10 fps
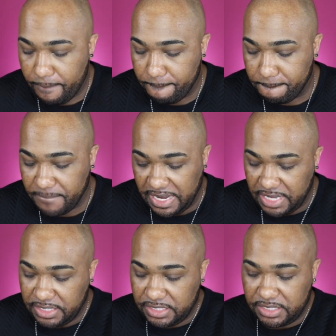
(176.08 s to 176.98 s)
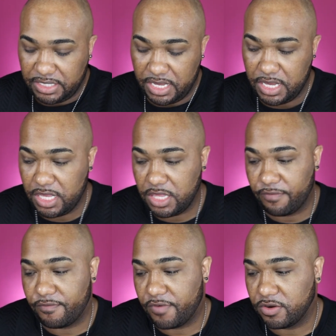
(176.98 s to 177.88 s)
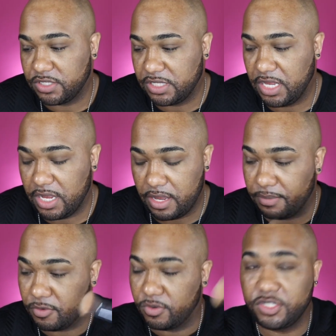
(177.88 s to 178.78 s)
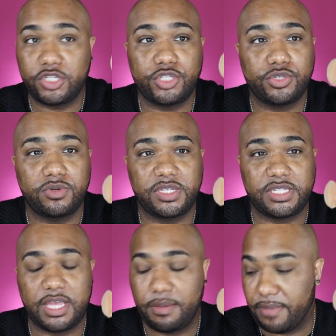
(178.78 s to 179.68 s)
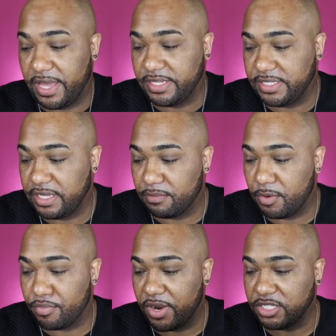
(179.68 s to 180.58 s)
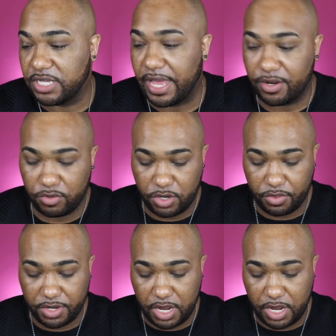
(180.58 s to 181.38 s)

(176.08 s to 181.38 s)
minutes. The first thing I'm going to do is get my Sigma brush. I don't know the